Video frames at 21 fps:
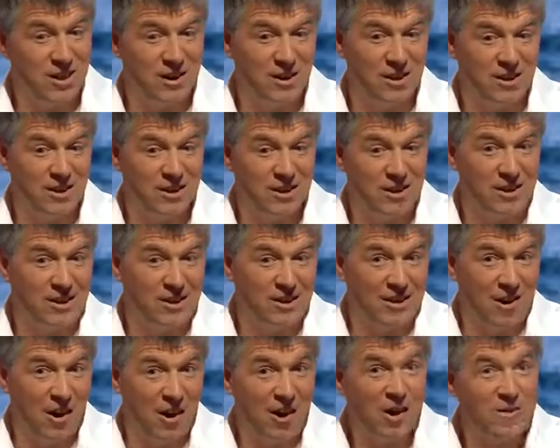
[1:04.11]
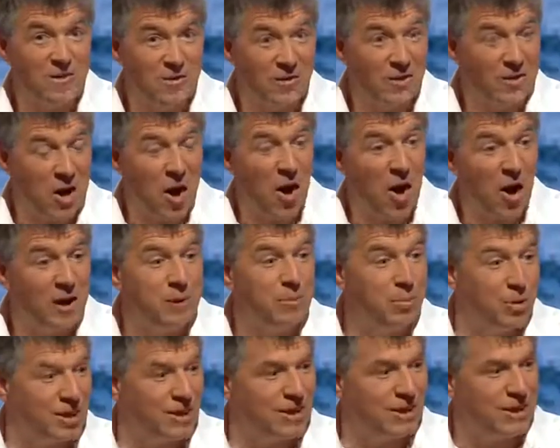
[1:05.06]
And I think I've, I
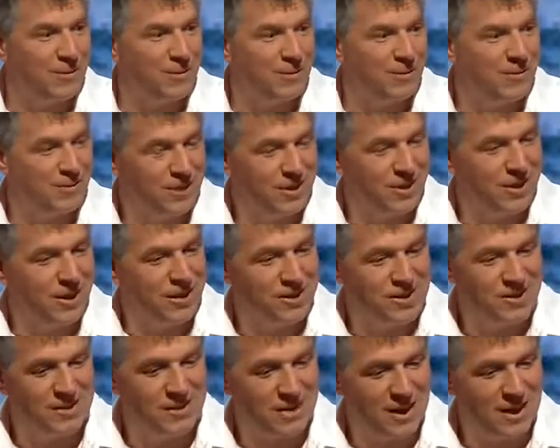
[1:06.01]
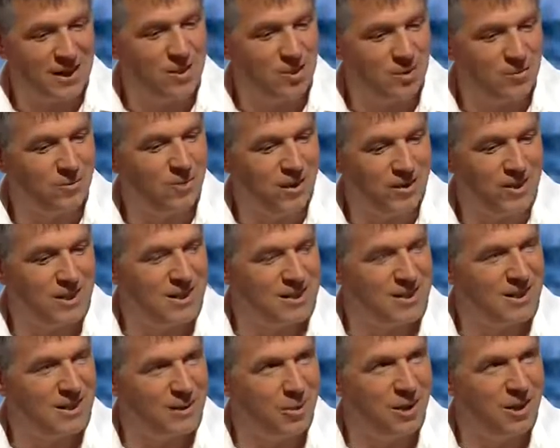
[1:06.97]
believe that they could very
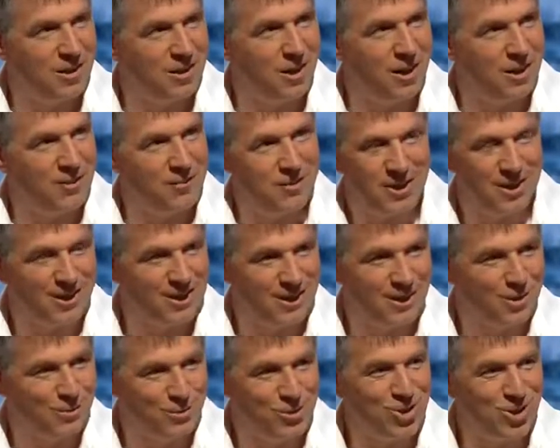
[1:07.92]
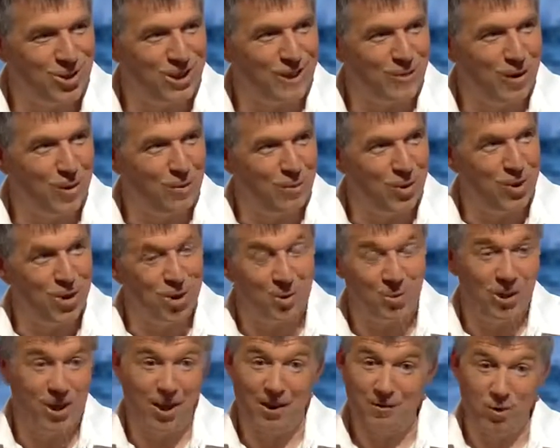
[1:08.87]
easily be alive, and I don't think we should give up on
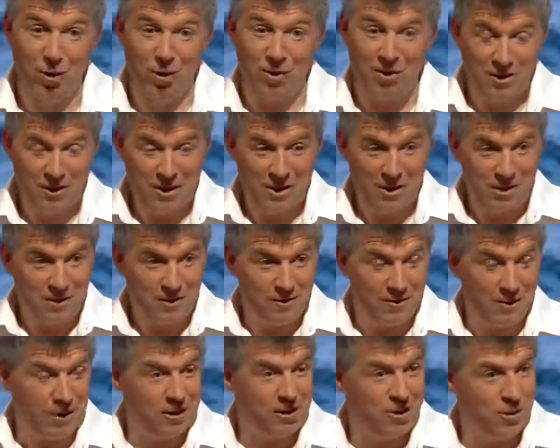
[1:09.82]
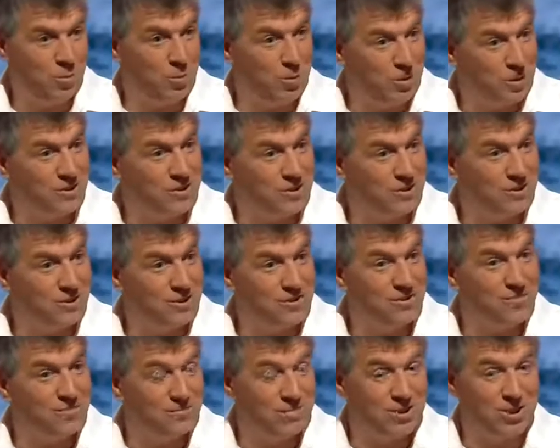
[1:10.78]
them. And I've got very good
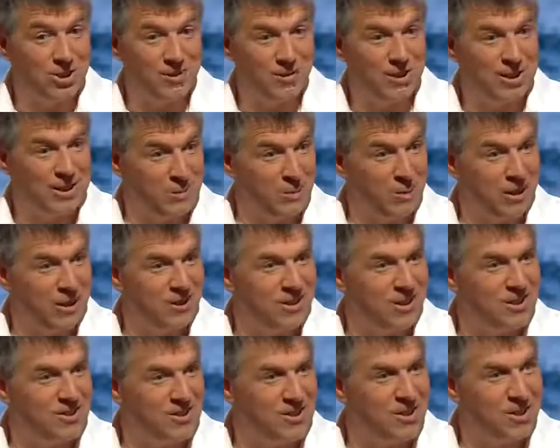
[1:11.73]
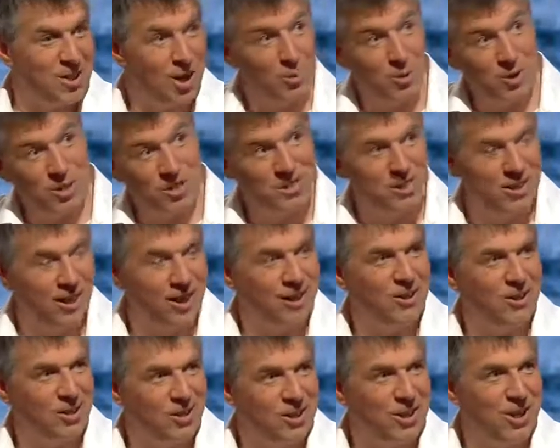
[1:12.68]
personal sort of experience to know what it's
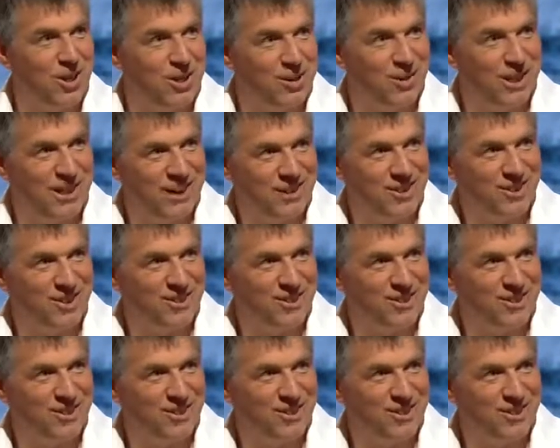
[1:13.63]
like on the other end.